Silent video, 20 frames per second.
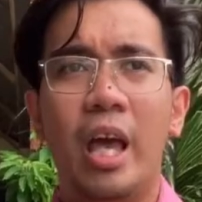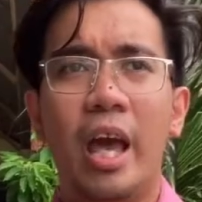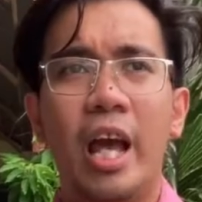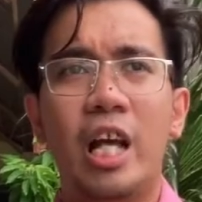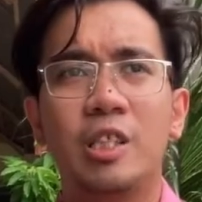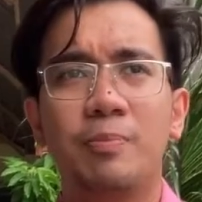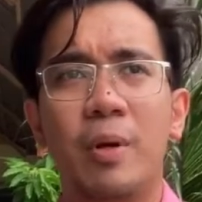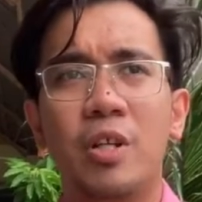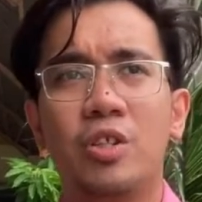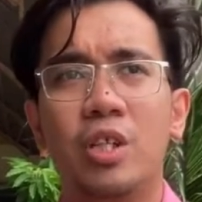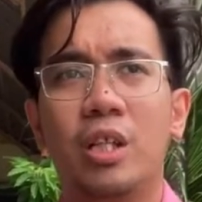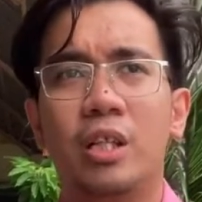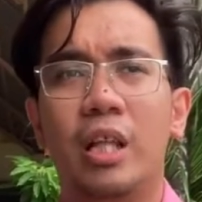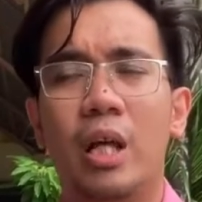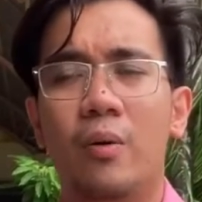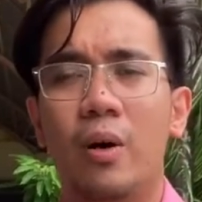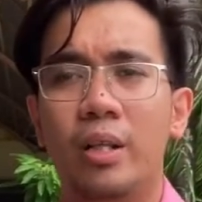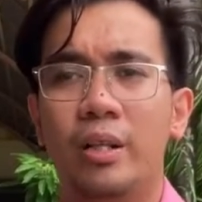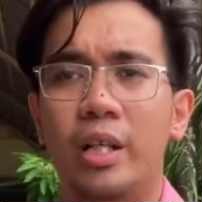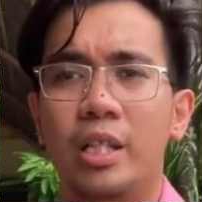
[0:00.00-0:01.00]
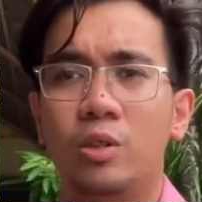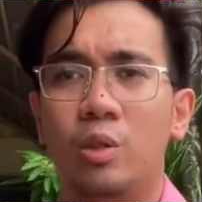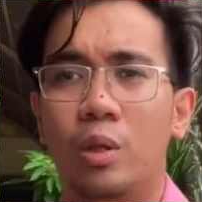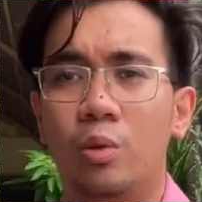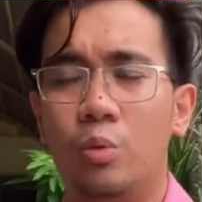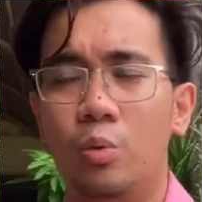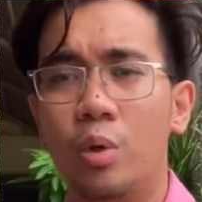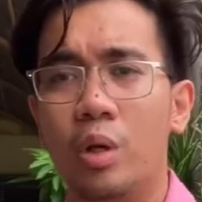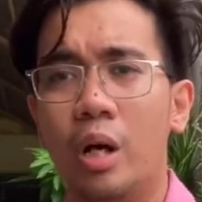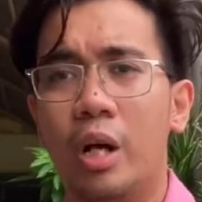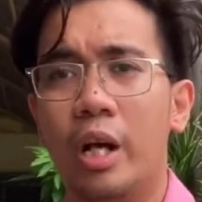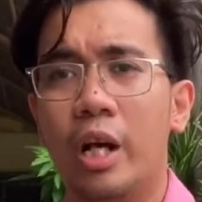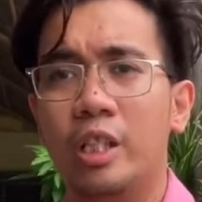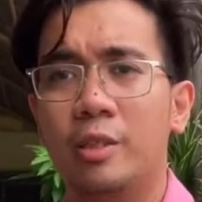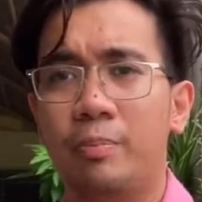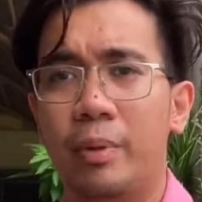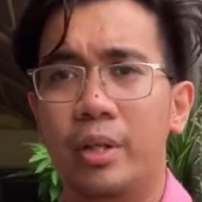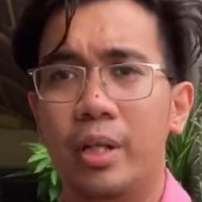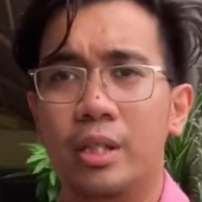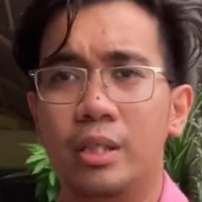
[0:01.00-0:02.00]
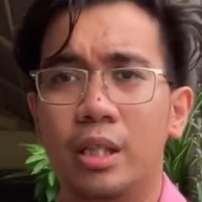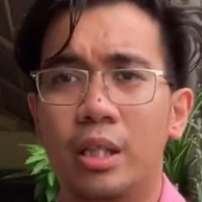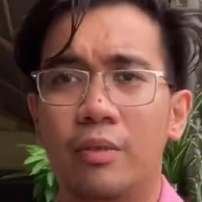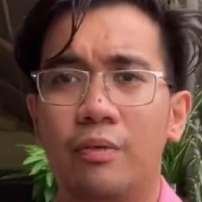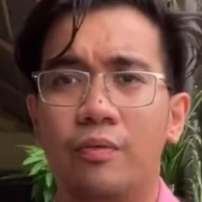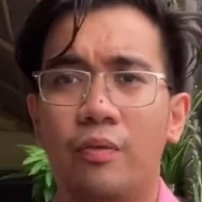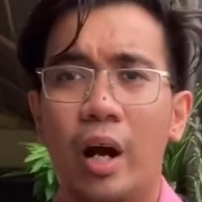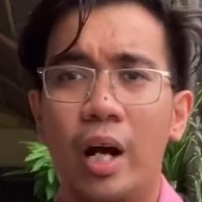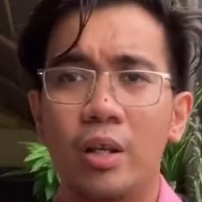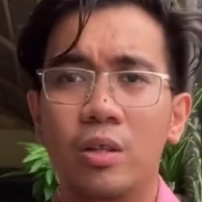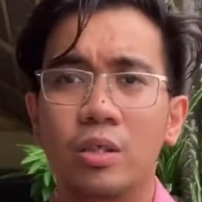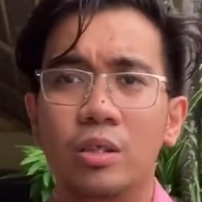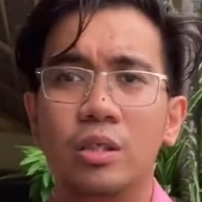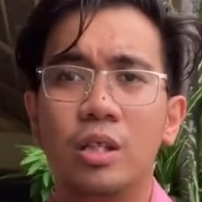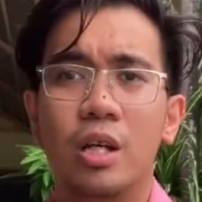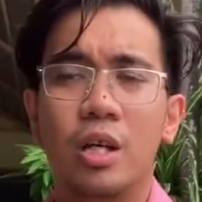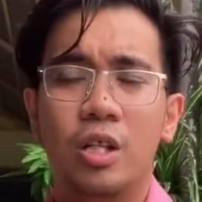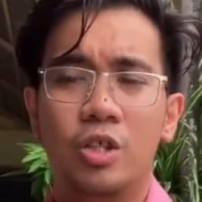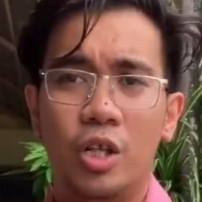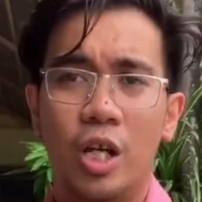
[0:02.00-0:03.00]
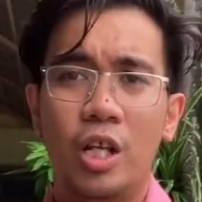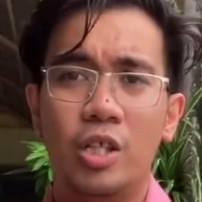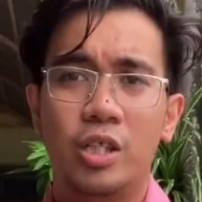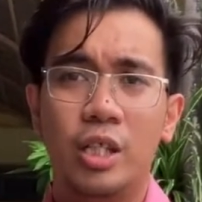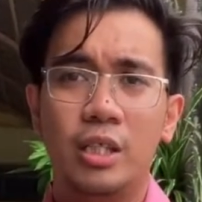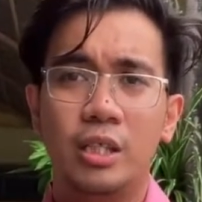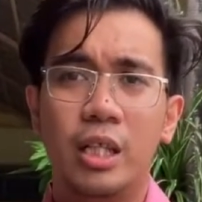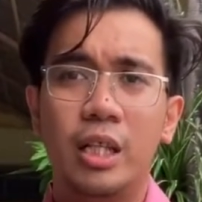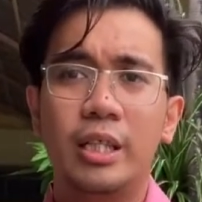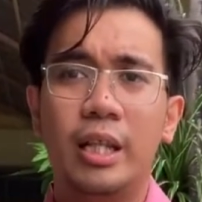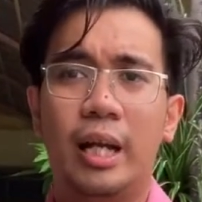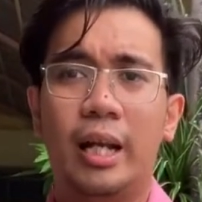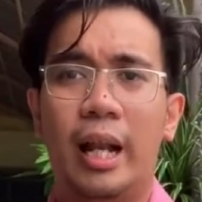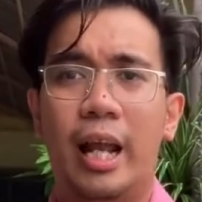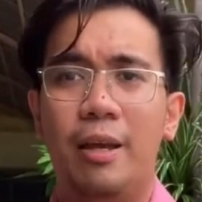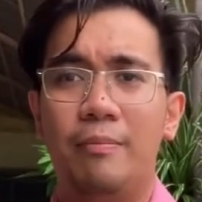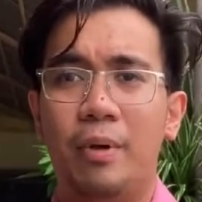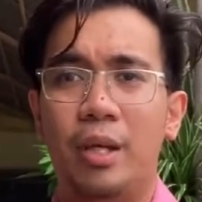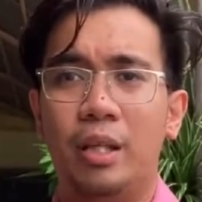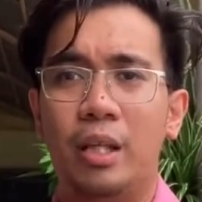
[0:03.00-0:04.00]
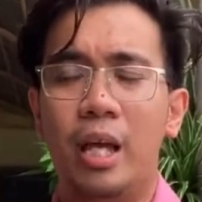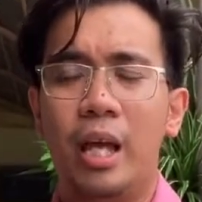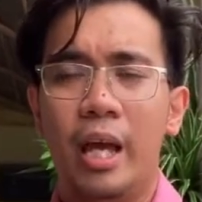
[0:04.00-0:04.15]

especially nowadays that we are experiencing various changes in the climate.